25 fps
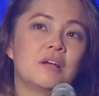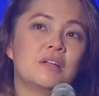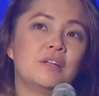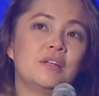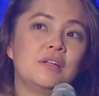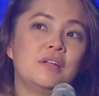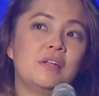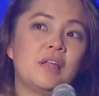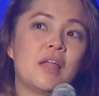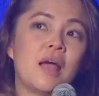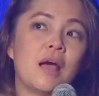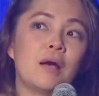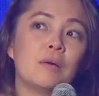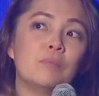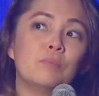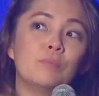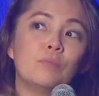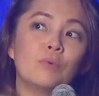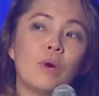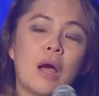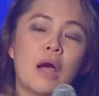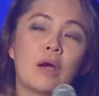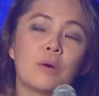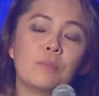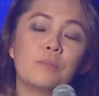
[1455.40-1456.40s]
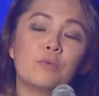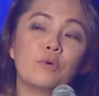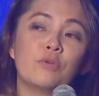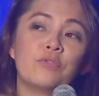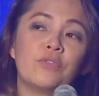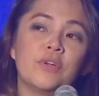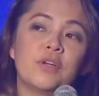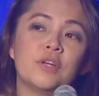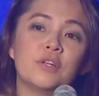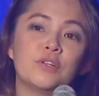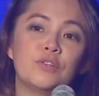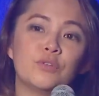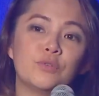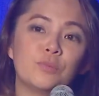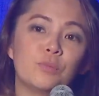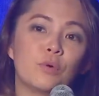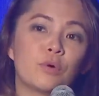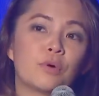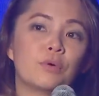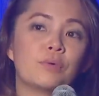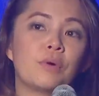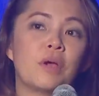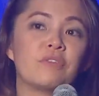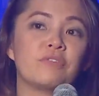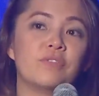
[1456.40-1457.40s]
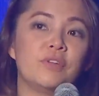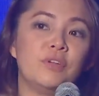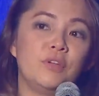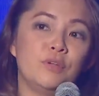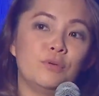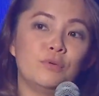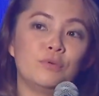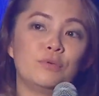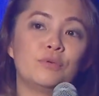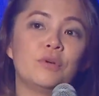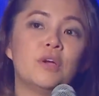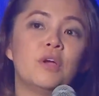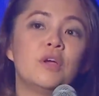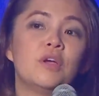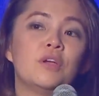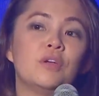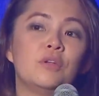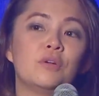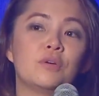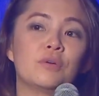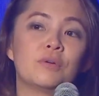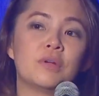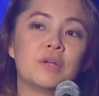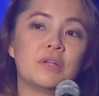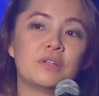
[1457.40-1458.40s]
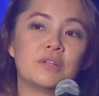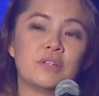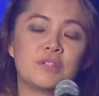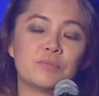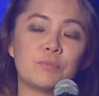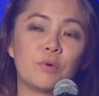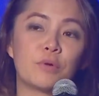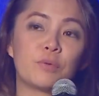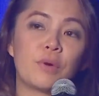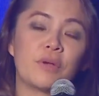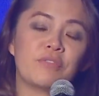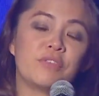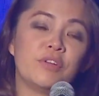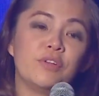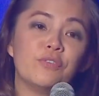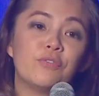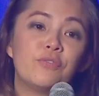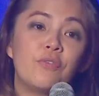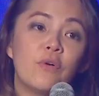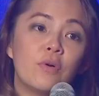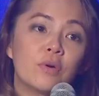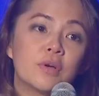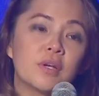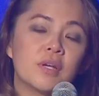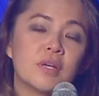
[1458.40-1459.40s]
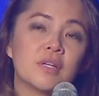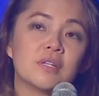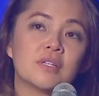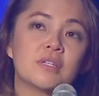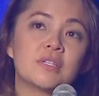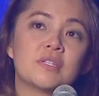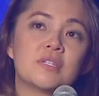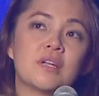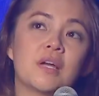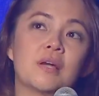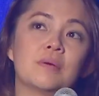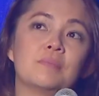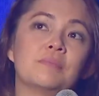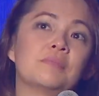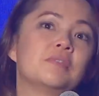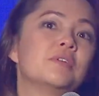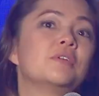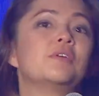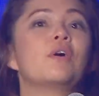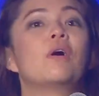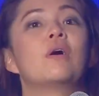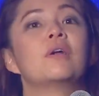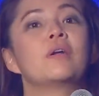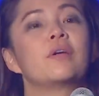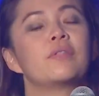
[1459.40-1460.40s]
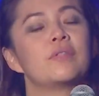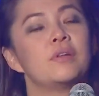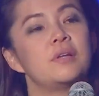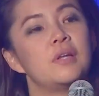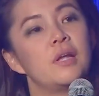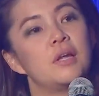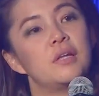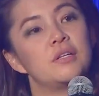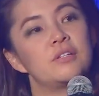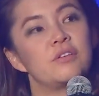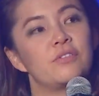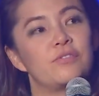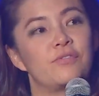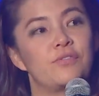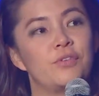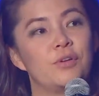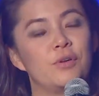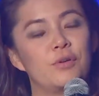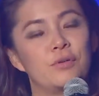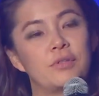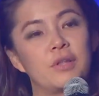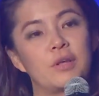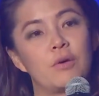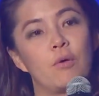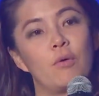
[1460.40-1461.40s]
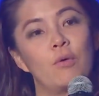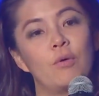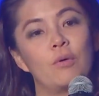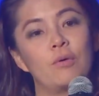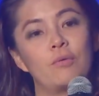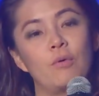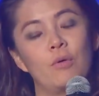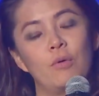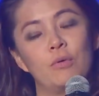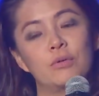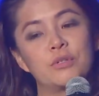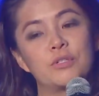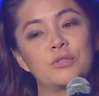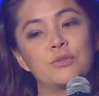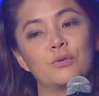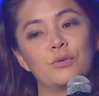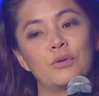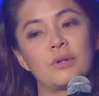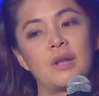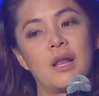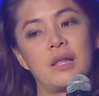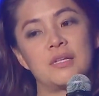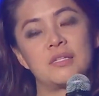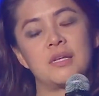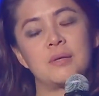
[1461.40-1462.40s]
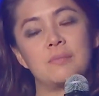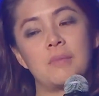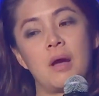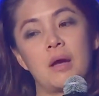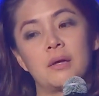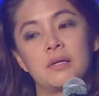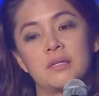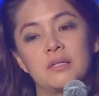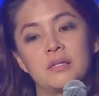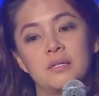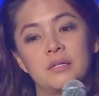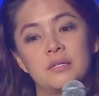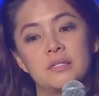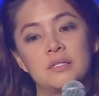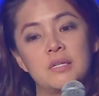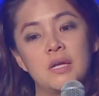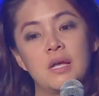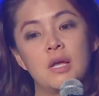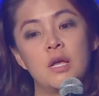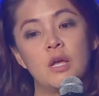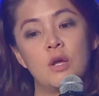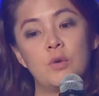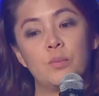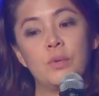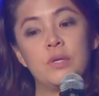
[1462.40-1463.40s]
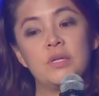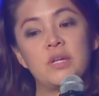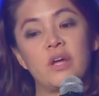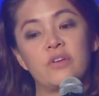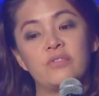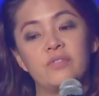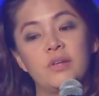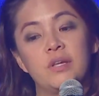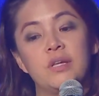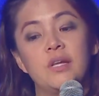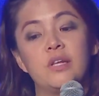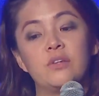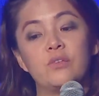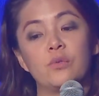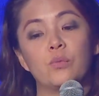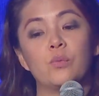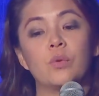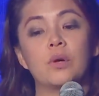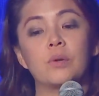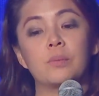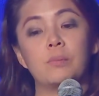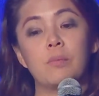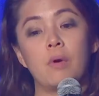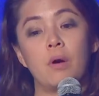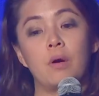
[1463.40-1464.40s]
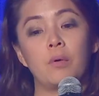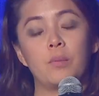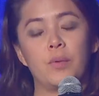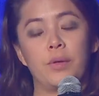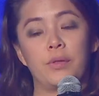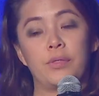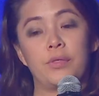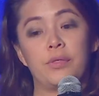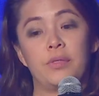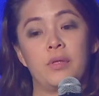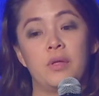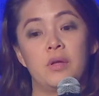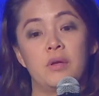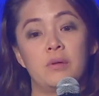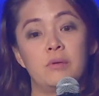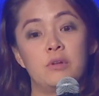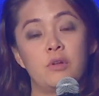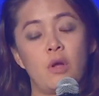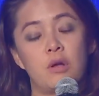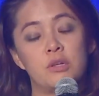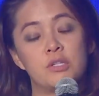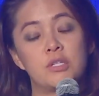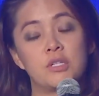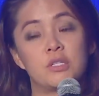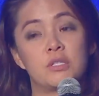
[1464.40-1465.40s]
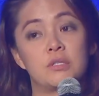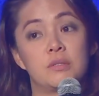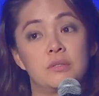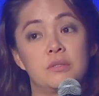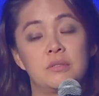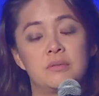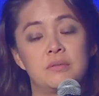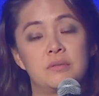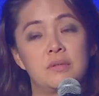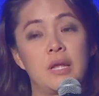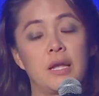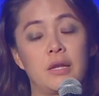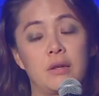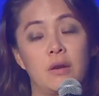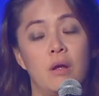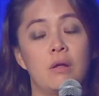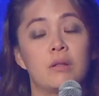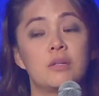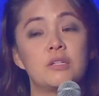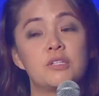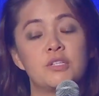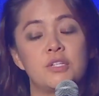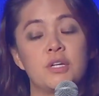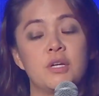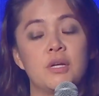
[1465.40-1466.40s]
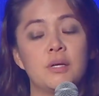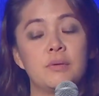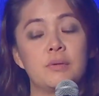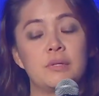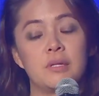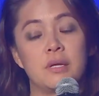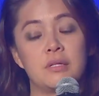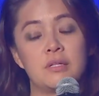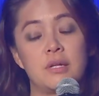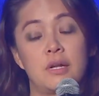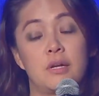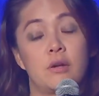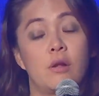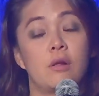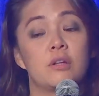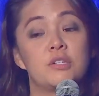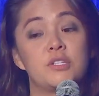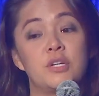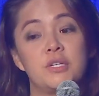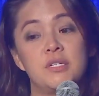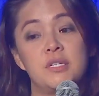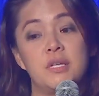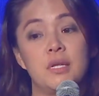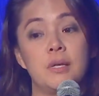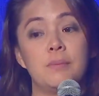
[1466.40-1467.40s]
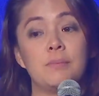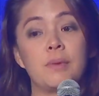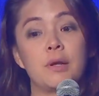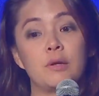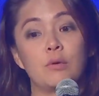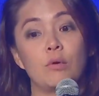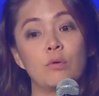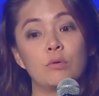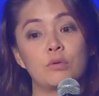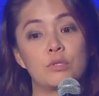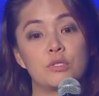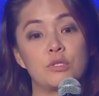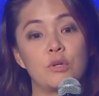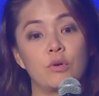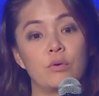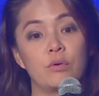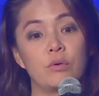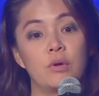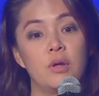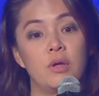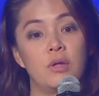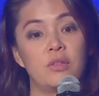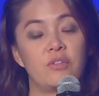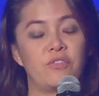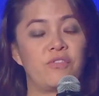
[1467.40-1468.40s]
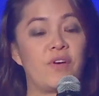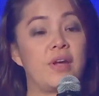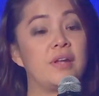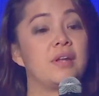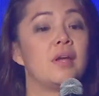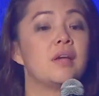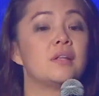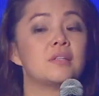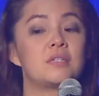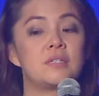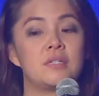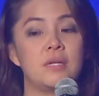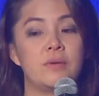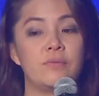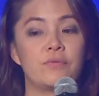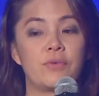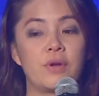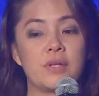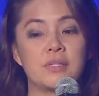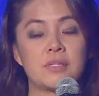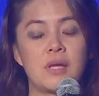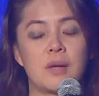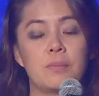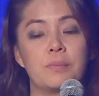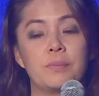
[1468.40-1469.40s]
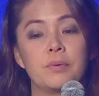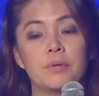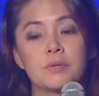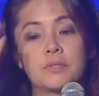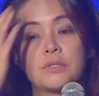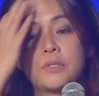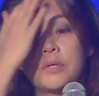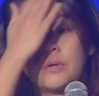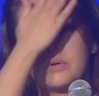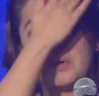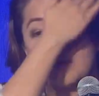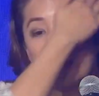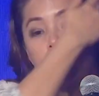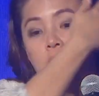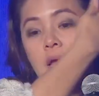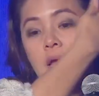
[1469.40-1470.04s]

now are moving into more revenue, it's more revenue focused. Gone are the days of, the whole old school classic marketers. We definitely need to work more with not just the technology team, but also the finance team, for example. So